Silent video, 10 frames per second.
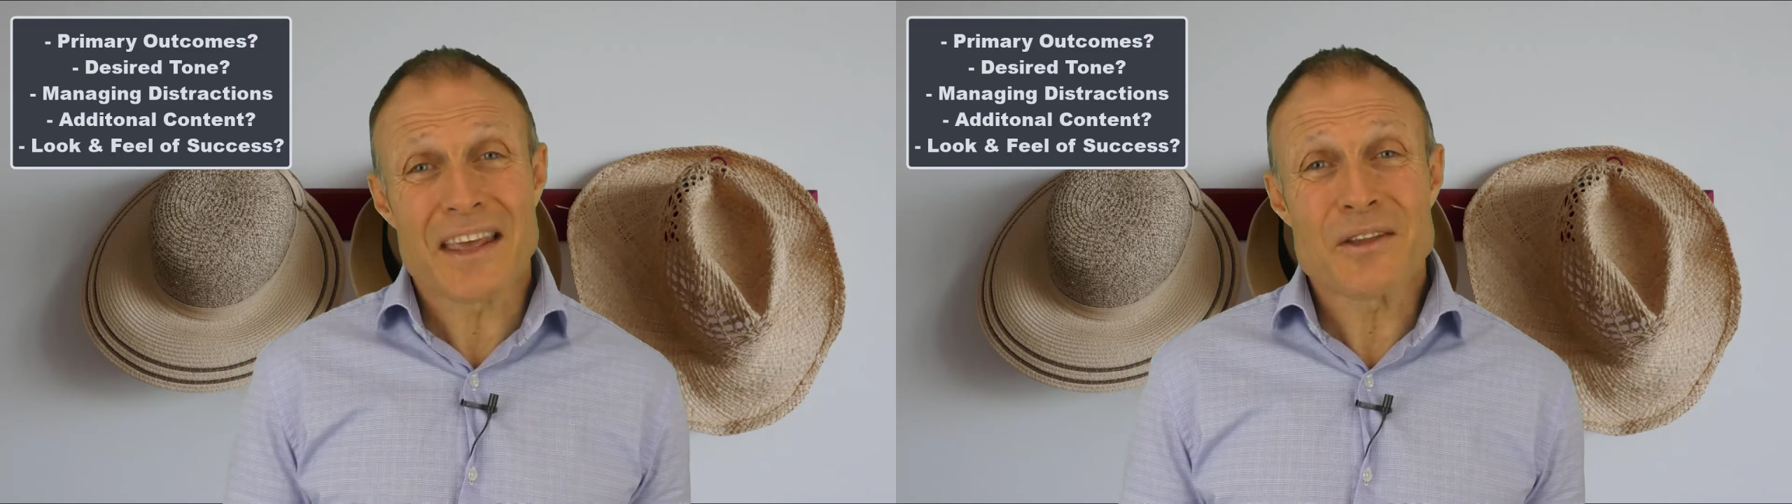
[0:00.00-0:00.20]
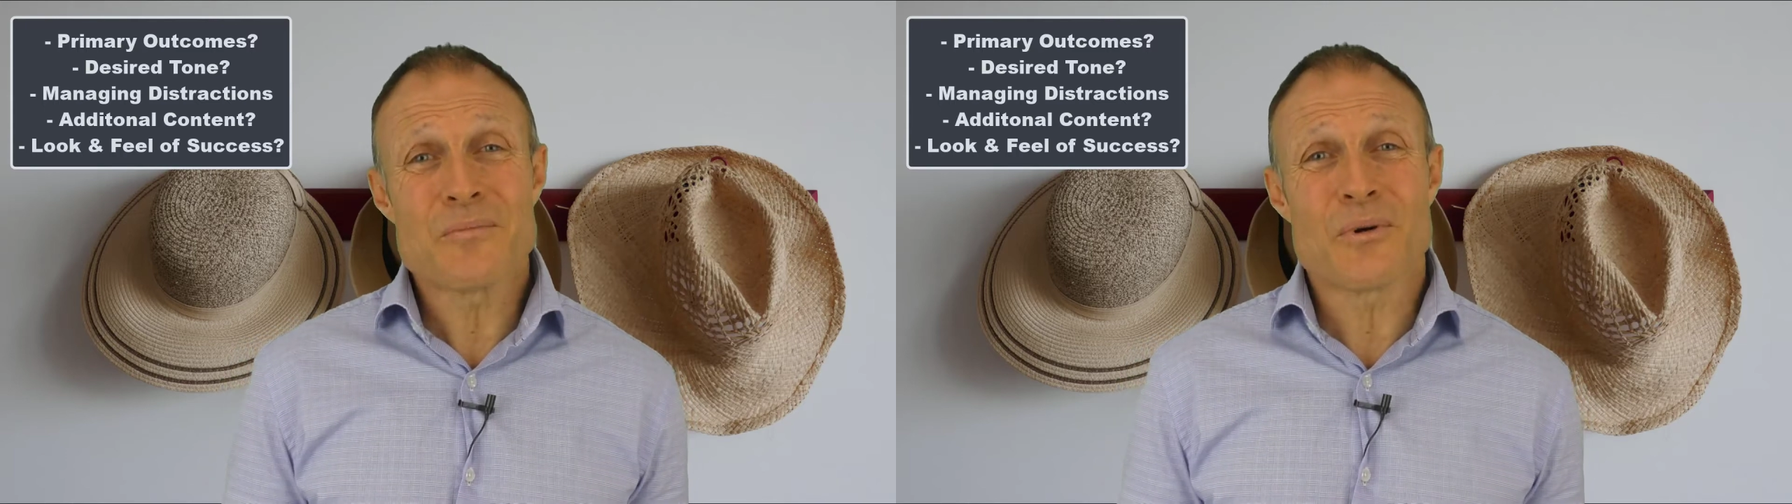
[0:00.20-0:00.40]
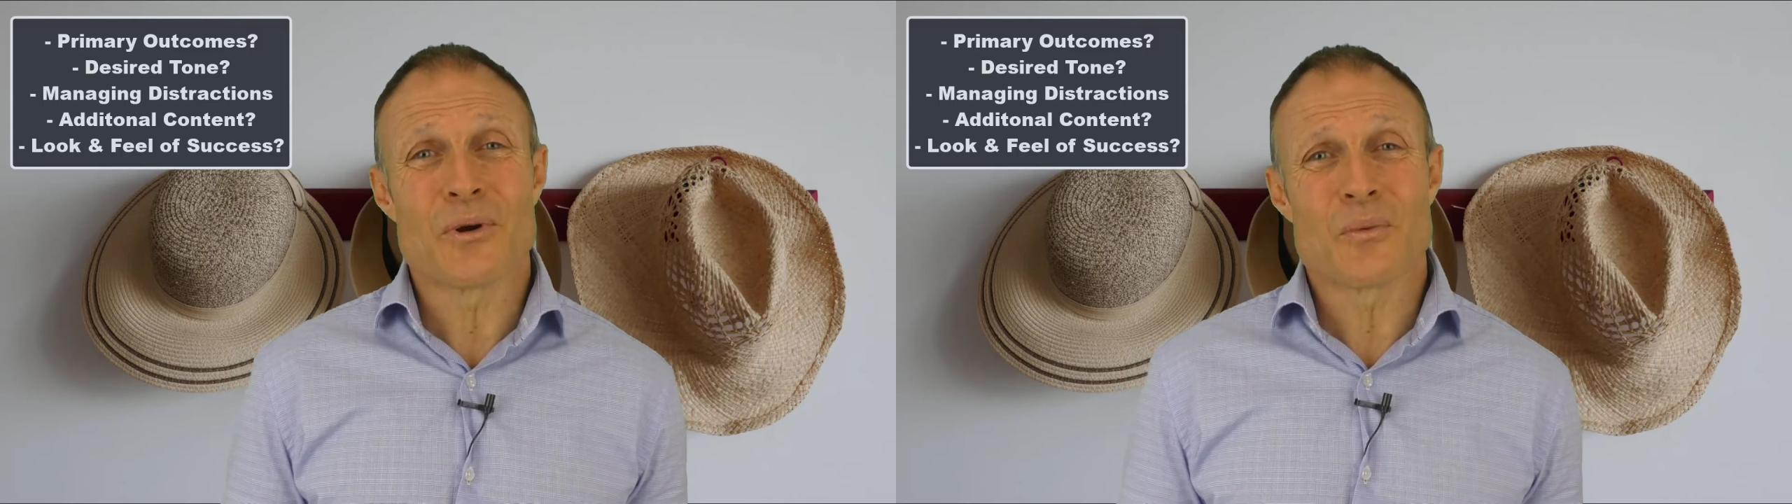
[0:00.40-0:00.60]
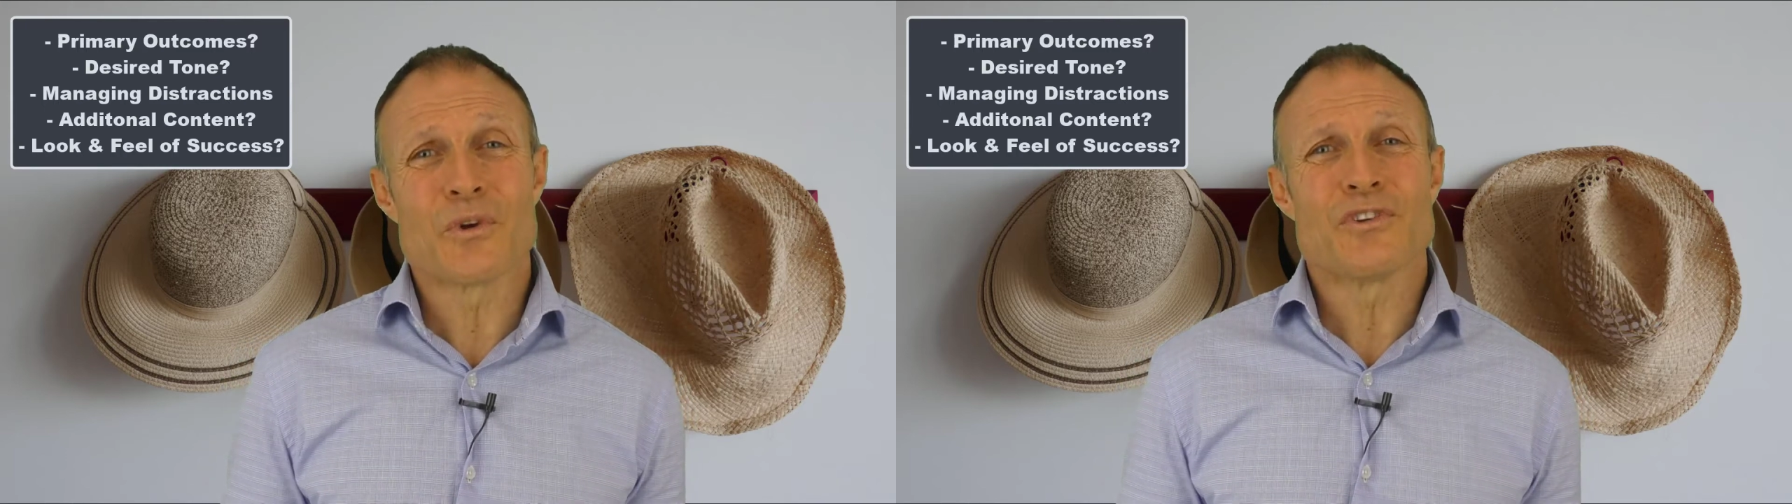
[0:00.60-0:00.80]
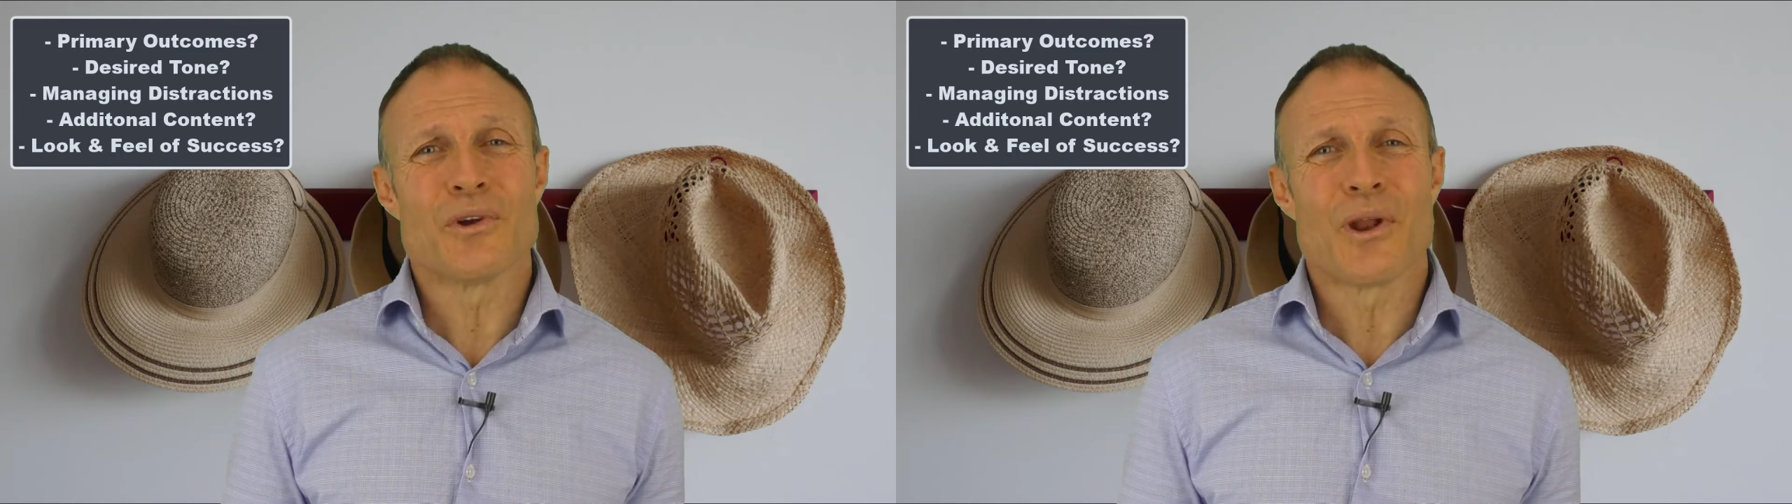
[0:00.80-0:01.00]
input
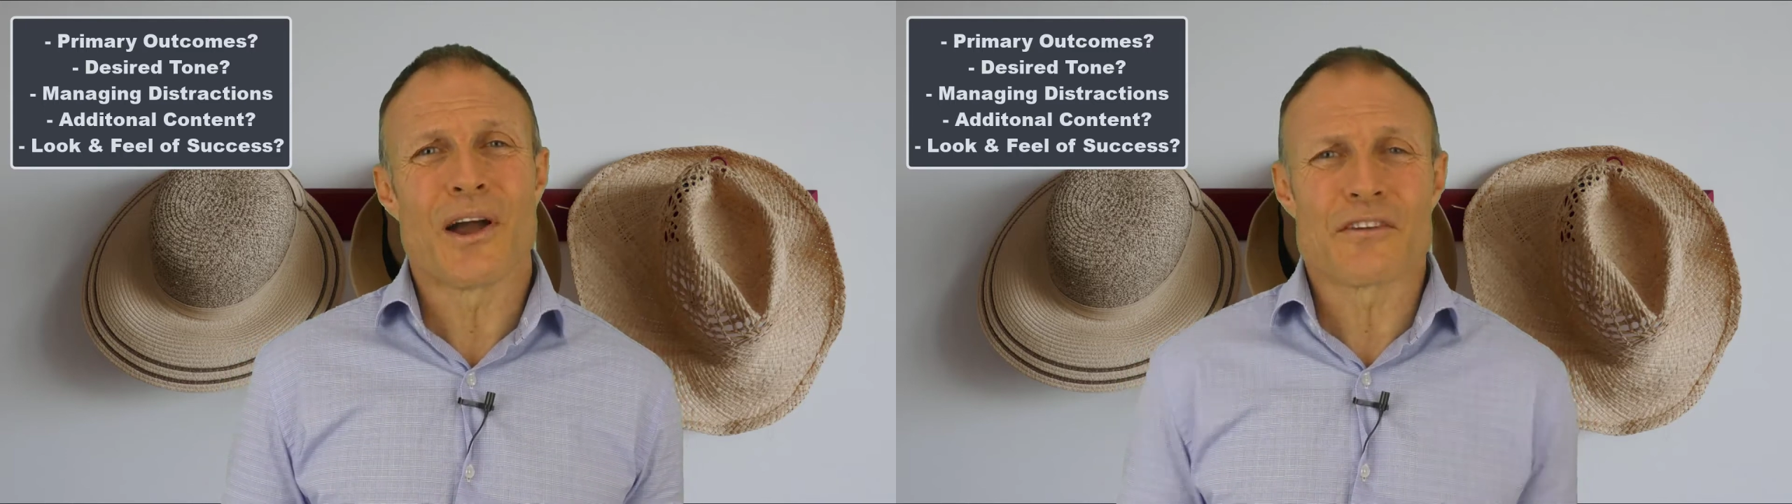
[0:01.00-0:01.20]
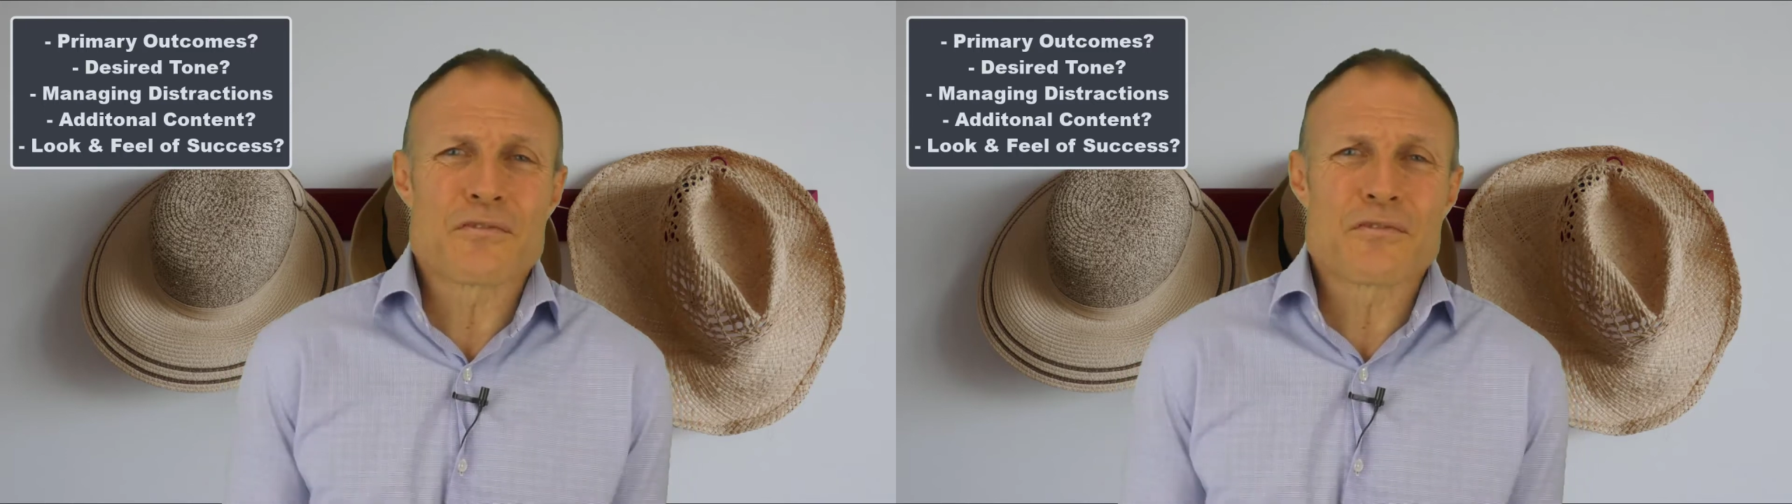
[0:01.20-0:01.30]
would you like?